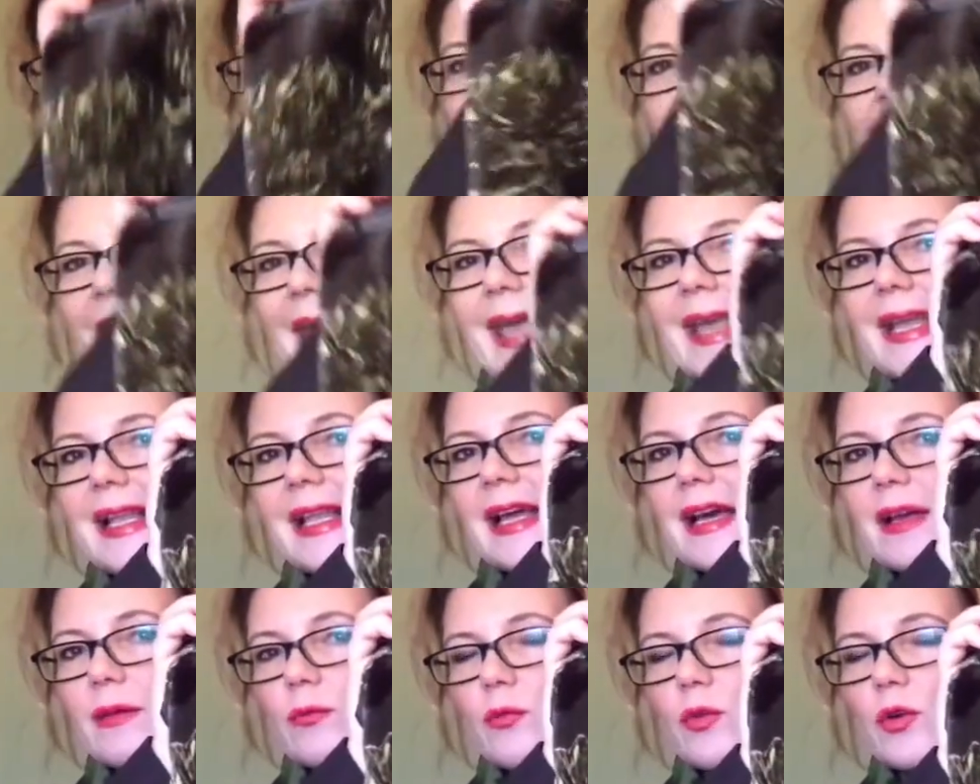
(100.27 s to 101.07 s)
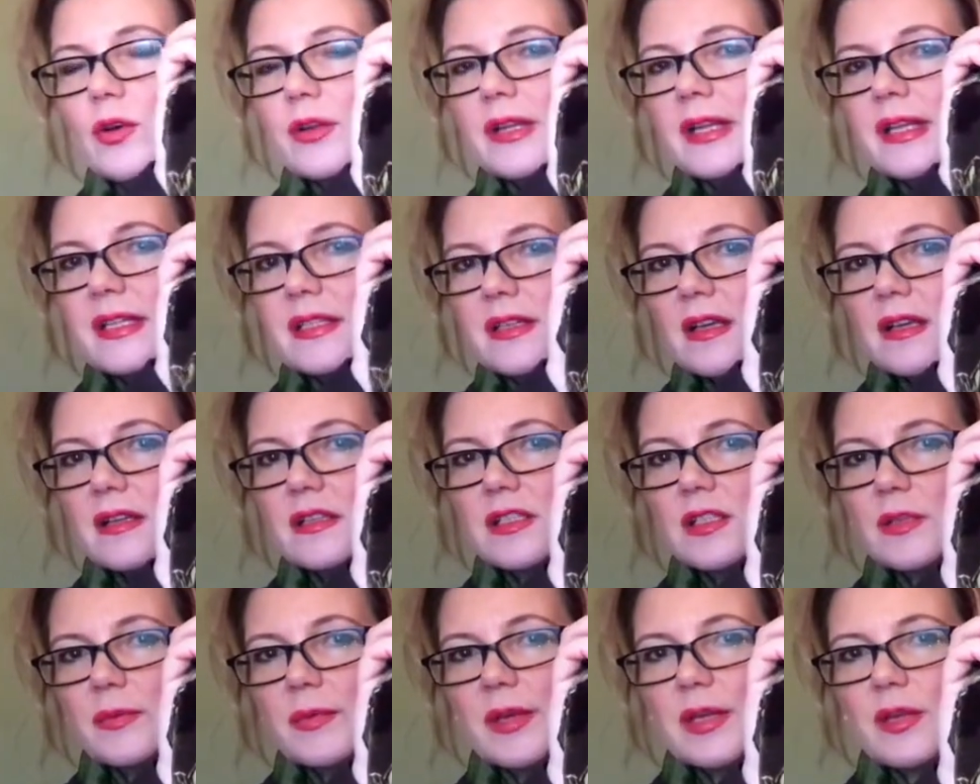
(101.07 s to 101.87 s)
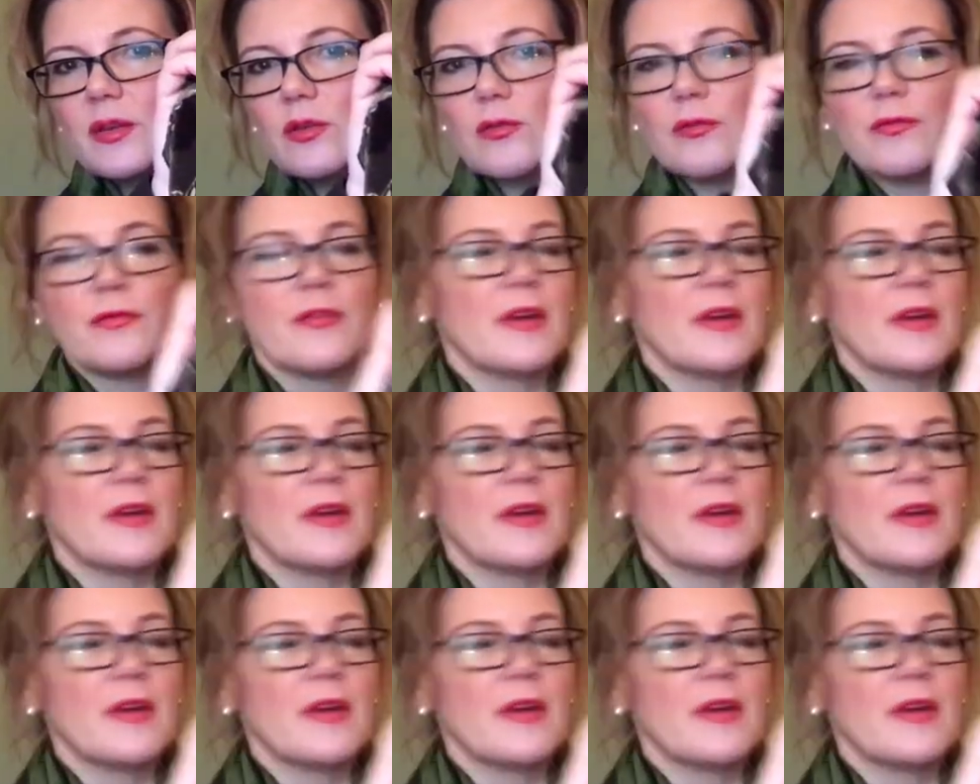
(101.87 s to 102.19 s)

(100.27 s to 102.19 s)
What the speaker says: an A-line one is going to be your